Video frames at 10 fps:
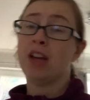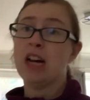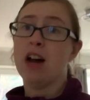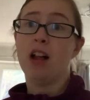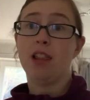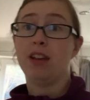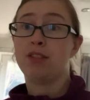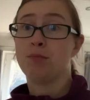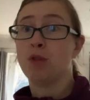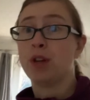Unlike this
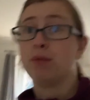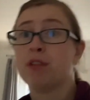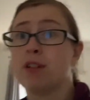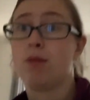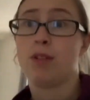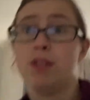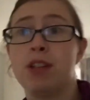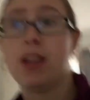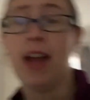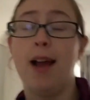morning where it was
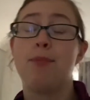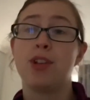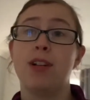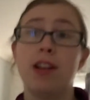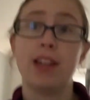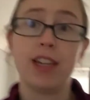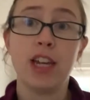absolutely